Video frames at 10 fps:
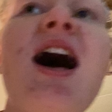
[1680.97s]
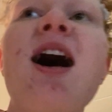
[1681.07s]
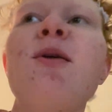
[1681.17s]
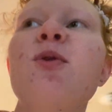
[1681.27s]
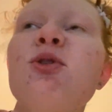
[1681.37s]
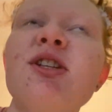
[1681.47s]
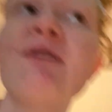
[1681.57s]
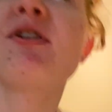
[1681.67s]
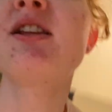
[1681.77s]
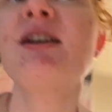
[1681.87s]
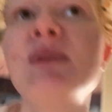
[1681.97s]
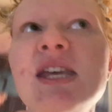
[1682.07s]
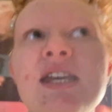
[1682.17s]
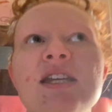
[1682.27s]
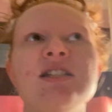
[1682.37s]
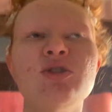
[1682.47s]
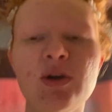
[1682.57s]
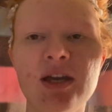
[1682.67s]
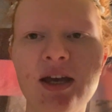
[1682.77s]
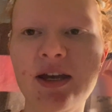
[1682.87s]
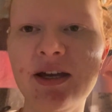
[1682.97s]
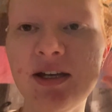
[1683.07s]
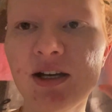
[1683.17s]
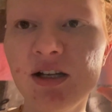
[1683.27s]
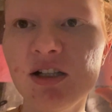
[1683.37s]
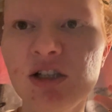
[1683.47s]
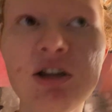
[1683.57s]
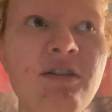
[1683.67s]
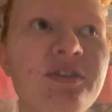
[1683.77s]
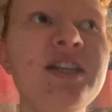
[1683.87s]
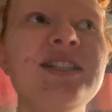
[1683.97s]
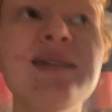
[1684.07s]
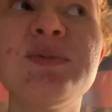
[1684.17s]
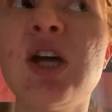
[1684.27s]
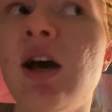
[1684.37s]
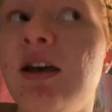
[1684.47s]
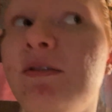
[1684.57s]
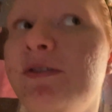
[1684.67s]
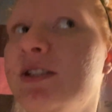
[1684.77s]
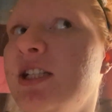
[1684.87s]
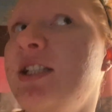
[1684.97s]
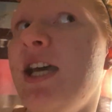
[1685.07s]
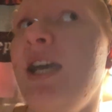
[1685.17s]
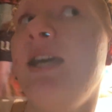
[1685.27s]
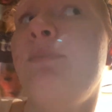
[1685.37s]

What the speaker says: I will definitely be doing a lovely deep dive today,